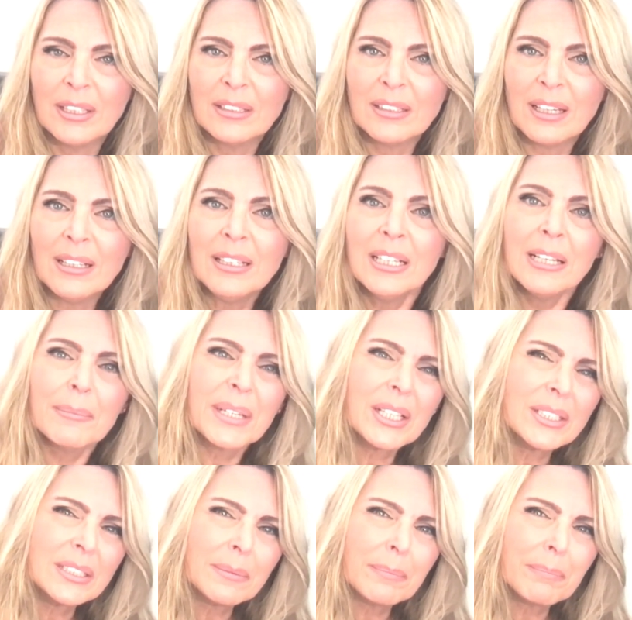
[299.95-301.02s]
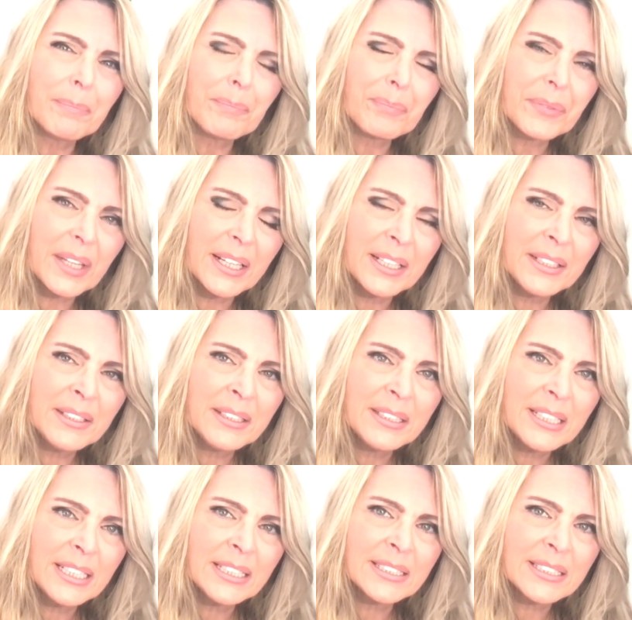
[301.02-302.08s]
Yeah, because in
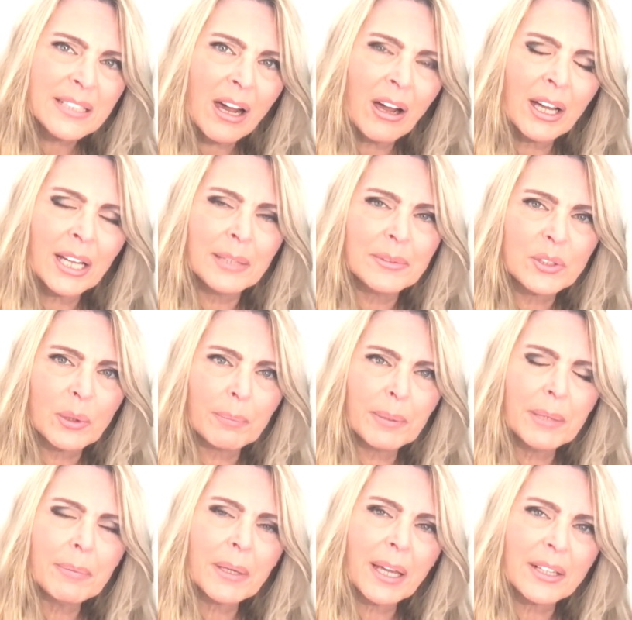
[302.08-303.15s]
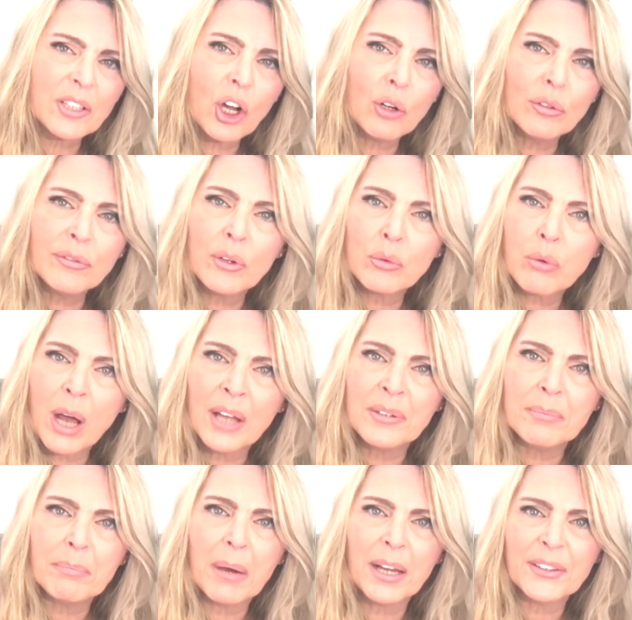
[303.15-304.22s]
these times where people get overrun
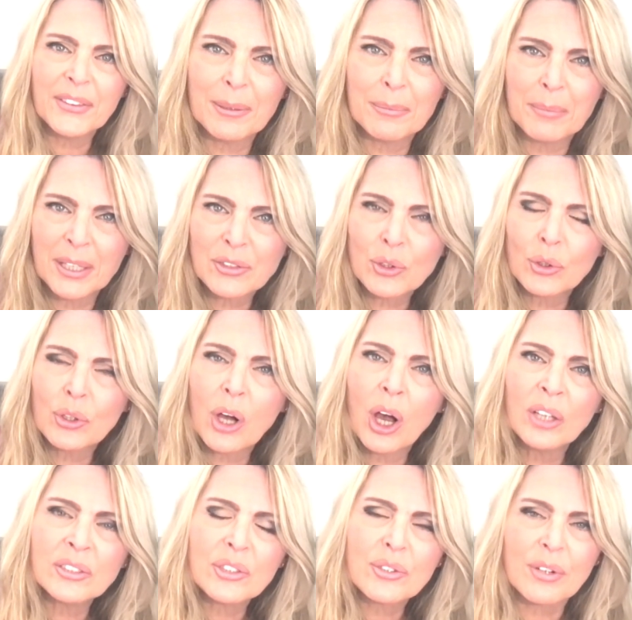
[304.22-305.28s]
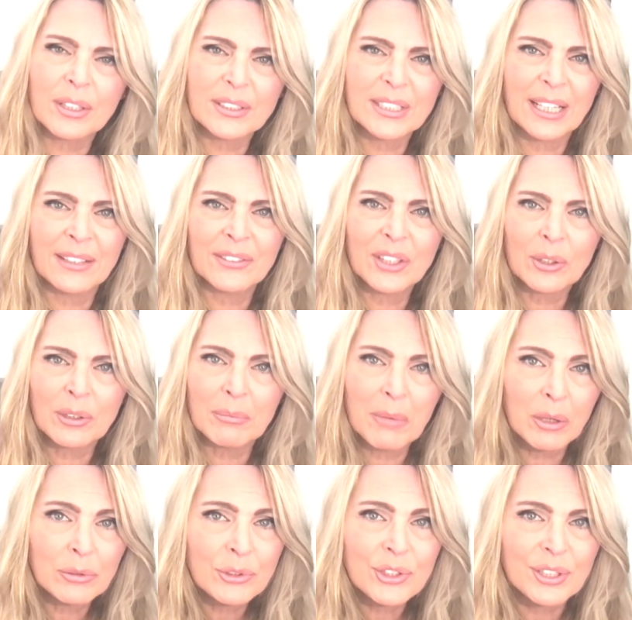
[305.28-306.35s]
by mental constructs and their
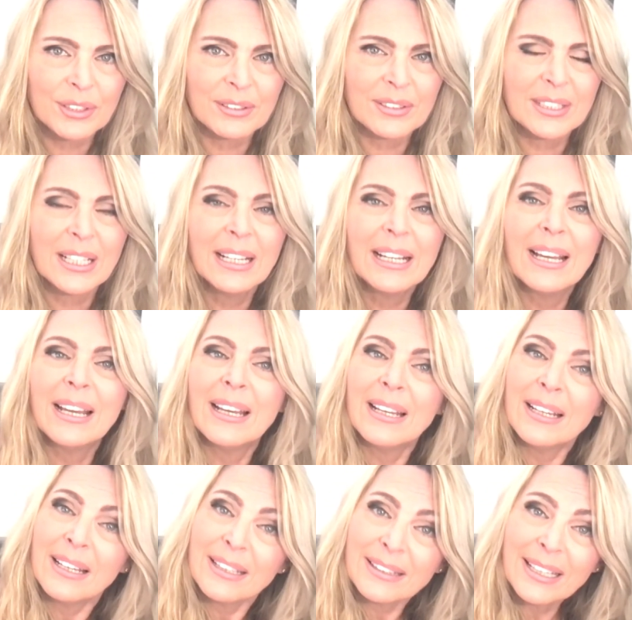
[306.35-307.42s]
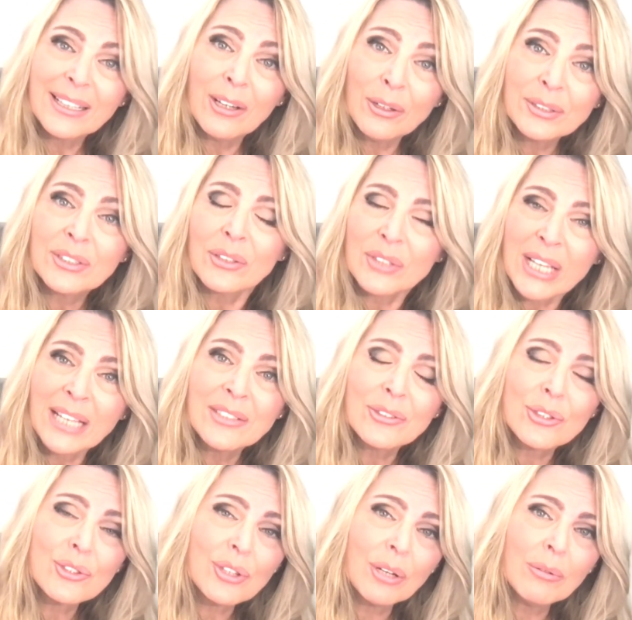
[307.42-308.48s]
emotions, they also tend to
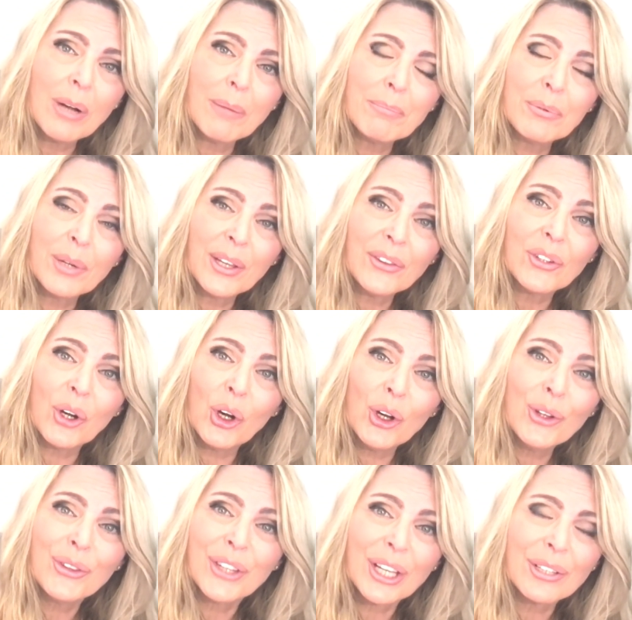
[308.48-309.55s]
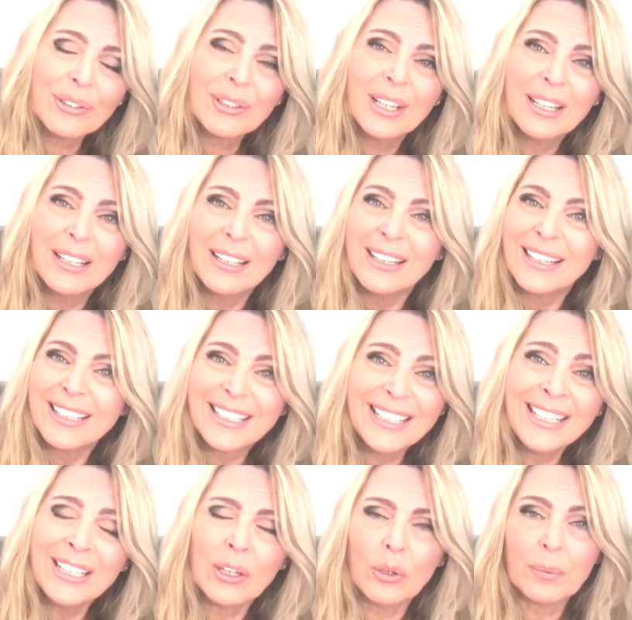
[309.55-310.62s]
show up with all their
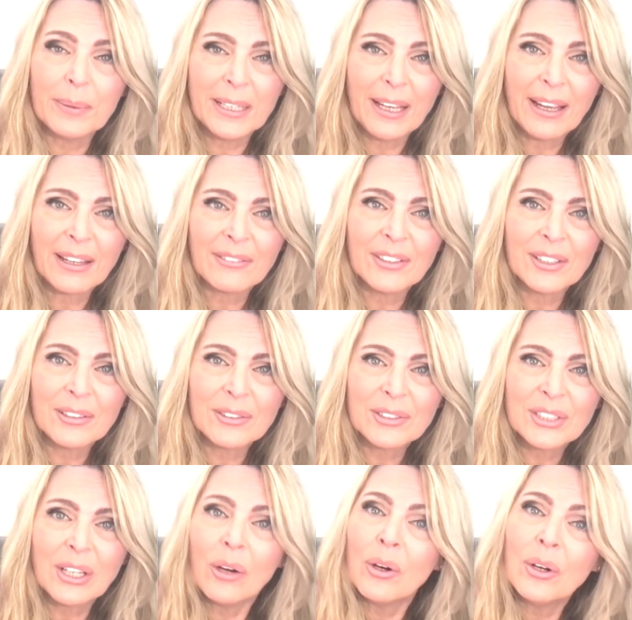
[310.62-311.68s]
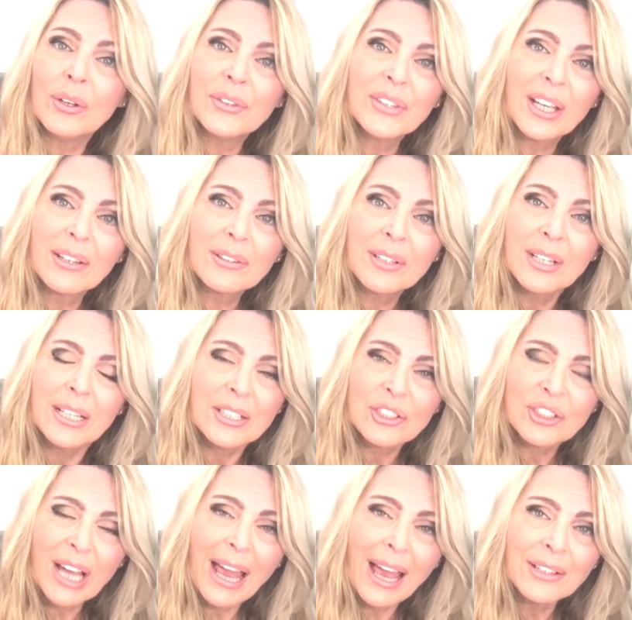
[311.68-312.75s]
ego behaviors, all their
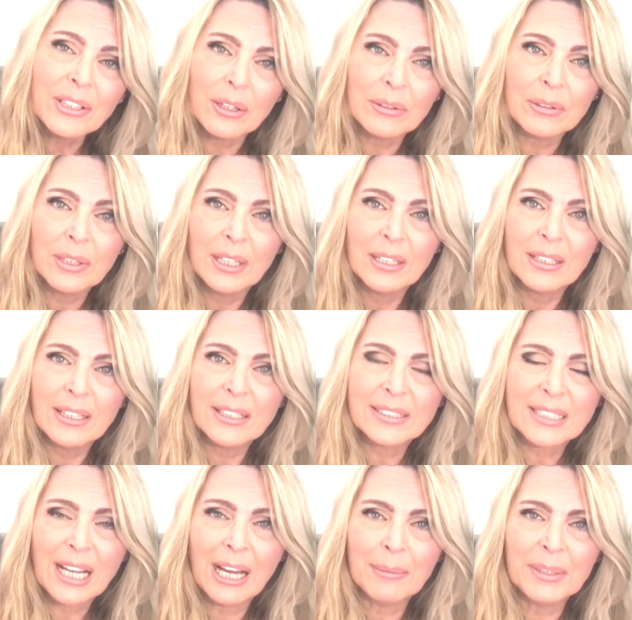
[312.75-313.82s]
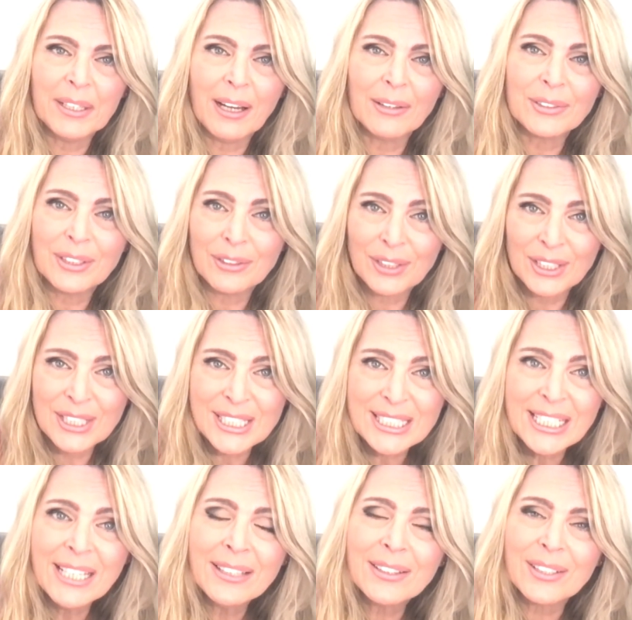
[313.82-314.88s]
shadow is coming out. You can
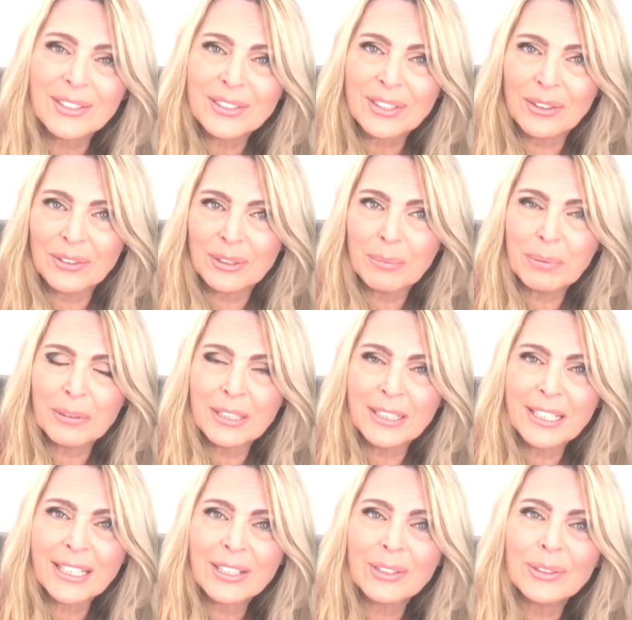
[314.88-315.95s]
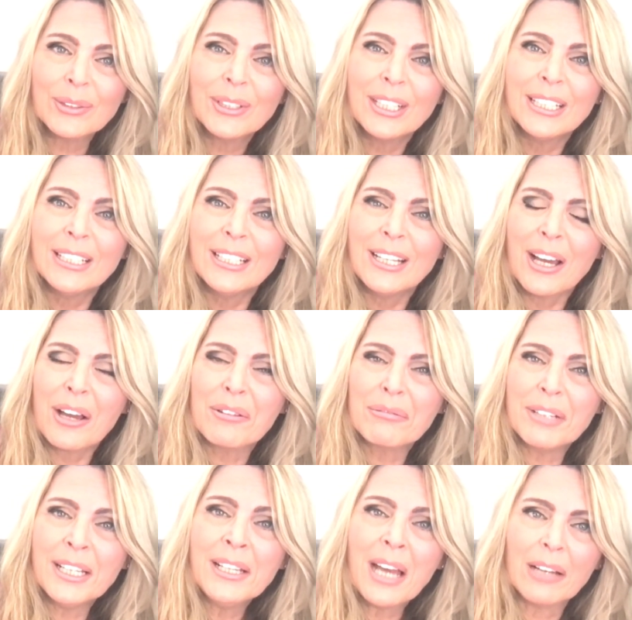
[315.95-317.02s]
see this on the political
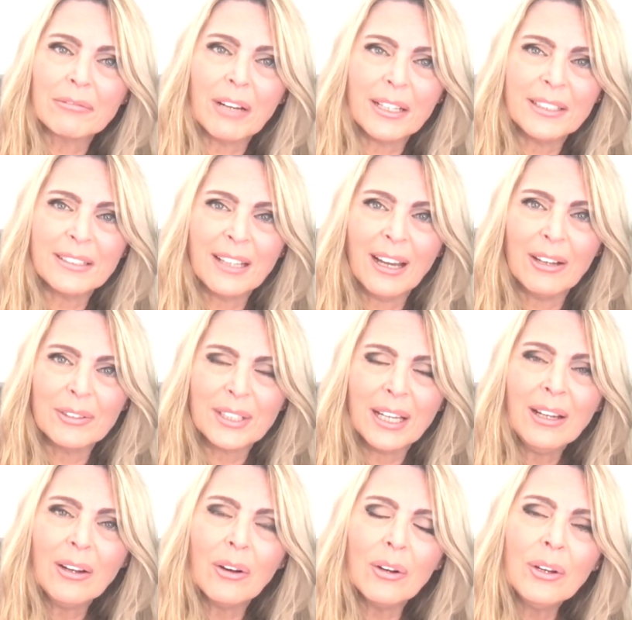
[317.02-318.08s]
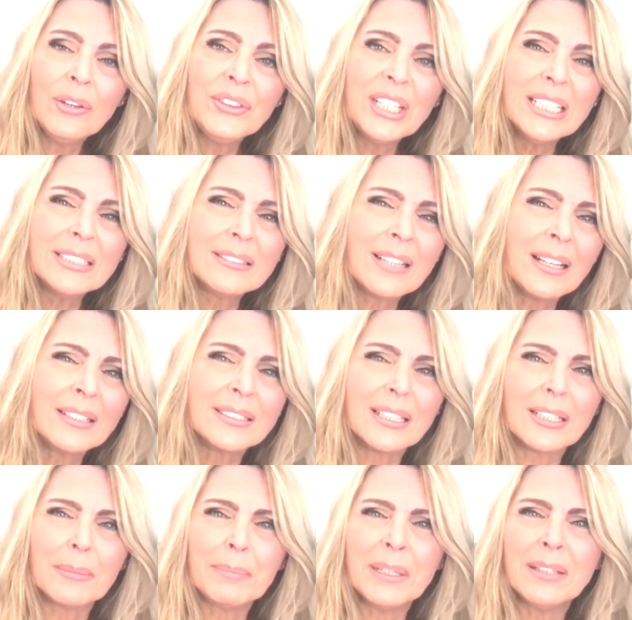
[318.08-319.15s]
arena right now. Yeah, all these things
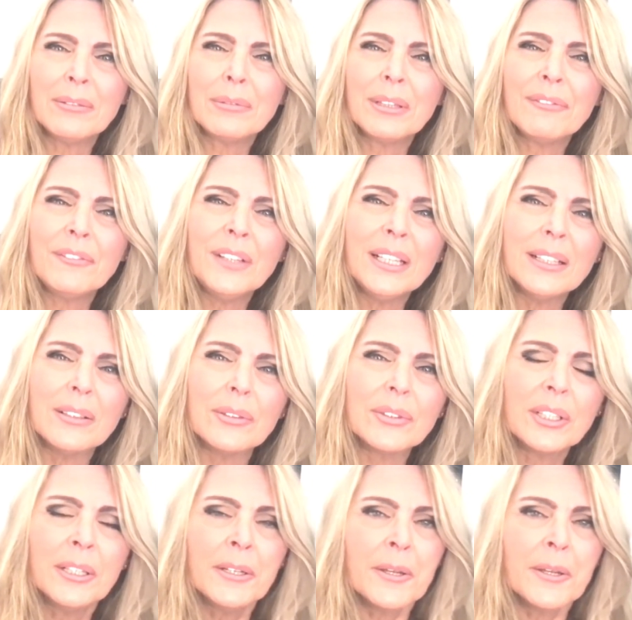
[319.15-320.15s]
that are being revealed